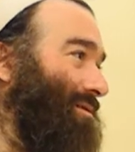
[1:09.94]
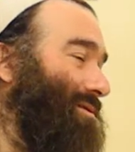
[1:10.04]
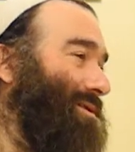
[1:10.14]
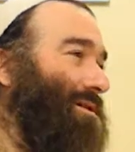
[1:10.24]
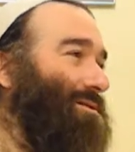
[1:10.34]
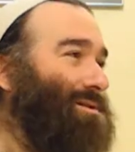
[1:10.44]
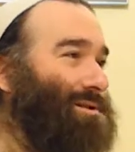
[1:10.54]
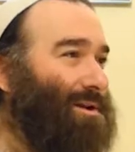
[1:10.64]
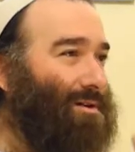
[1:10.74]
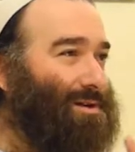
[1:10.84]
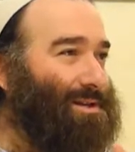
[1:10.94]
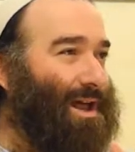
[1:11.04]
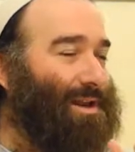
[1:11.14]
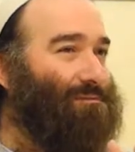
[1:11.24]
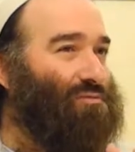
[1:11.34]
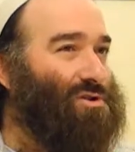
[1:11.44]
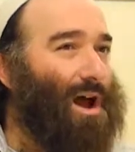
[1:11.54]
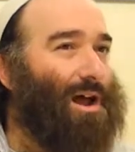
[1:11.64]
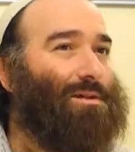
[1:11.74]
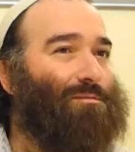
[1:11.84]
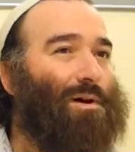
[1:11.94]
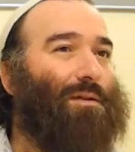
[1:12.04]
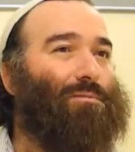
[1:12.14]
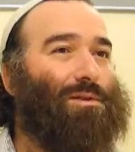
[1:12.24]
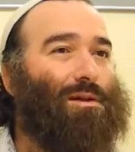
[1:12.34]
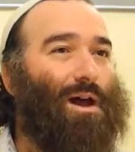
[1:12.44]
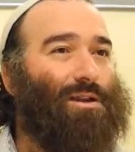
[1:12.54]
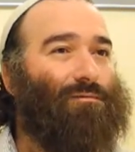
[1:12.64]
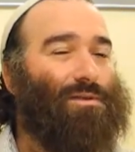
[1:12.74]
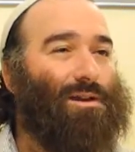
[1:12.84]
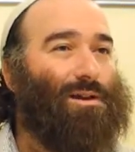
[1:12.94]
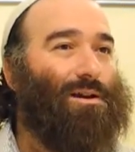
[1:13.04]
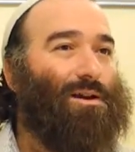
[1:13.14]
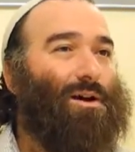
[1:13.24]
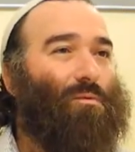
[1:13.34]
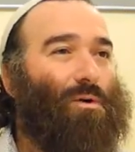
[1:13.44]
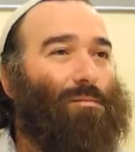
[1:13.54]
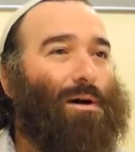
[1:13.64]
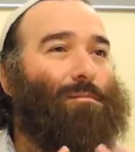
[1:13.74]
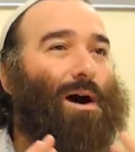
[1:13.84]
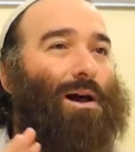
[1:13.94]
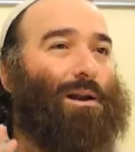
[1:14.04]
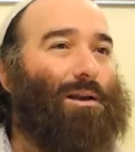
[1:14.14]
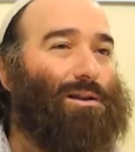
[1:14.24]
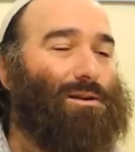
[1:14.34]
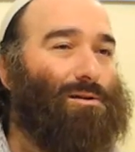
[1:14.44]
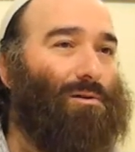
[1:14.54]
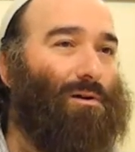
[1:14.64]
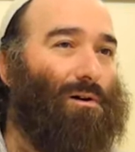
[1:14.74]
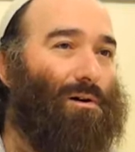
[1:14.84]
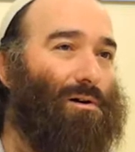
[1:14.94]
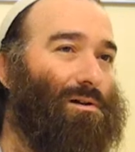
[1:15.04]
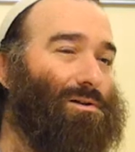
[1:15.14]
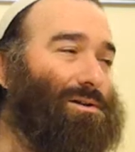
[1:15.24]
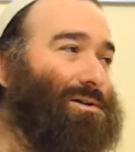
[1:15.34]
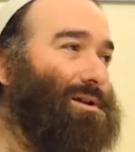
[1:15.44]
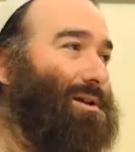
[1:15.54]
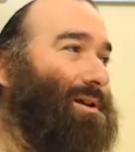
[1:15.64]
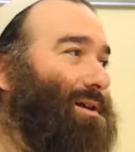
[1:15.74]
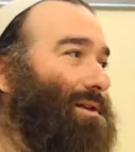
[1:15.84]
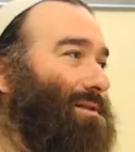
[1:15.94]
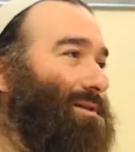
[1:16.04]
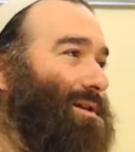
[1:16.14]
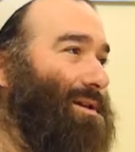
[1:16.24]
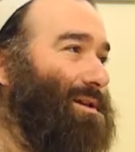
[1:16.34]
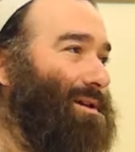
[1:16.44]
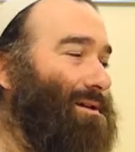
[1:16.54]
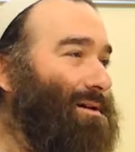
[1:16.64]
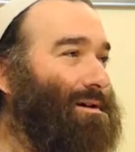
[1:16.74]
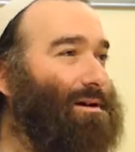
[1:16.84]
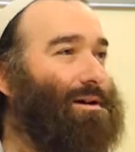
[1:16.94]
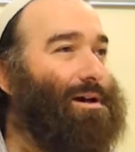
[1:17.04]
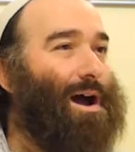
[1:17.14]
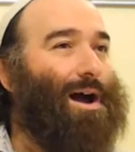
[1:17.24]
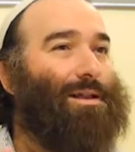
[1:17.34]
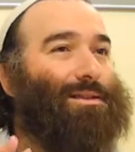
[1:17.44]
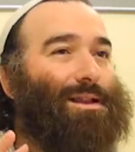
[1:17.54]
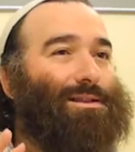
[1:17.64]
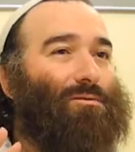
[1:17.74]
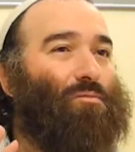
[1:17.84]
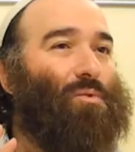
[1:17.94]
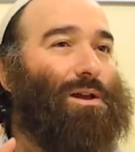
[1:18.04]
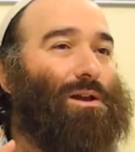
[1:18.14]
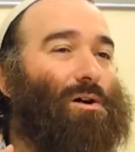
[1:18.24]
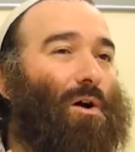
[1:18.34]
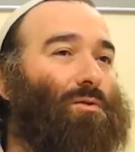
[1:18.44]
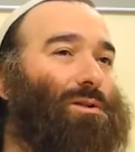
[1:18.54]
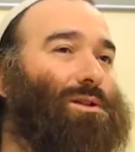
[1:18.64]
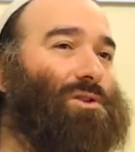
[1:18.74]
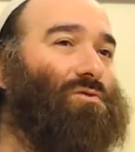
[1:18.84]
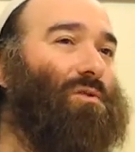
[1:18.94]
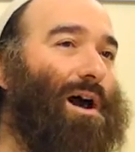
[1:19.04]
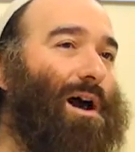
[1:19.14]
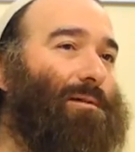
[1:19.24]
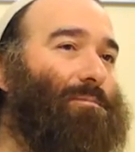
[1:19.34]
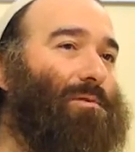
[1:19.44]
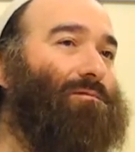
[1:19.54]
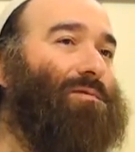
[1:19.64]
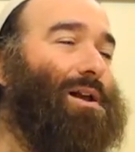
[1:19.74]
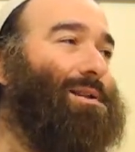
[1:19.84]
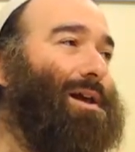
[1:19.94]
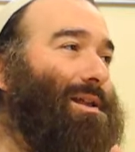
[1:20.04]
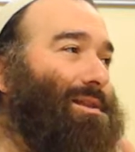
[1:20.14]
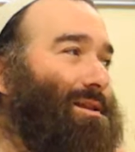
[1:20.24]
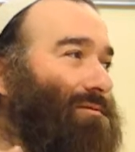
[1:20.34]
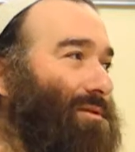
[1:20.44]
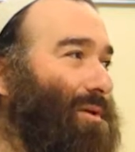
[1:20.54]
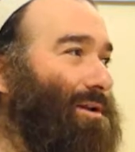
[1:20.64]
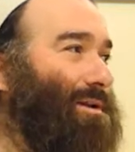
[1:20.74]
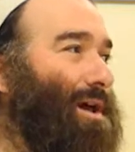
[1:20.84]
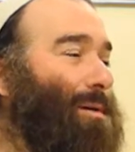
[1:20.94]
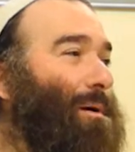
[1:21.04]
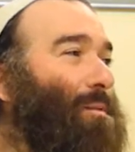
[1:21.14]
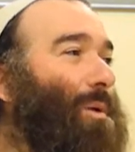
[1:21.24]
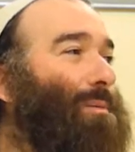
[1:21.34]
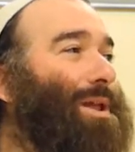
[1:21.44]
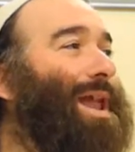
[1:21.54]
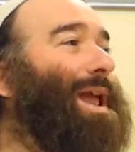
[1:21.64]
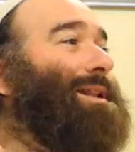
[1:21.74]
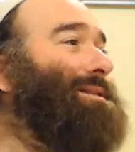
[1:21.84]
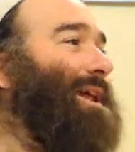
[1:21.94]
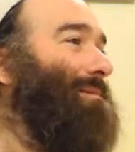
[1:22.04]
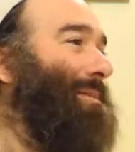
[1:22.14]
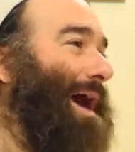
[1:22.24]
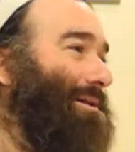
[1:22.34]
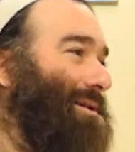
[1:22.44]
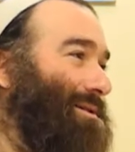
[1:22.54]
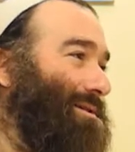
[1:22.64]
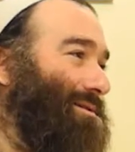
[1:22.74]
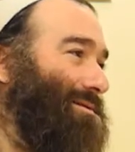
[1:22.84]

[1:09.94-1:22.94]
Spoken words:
The Zohar is not preoccupied with kind of what Maimonides calls the God that we can only describe via negativa, but what we can't say about it.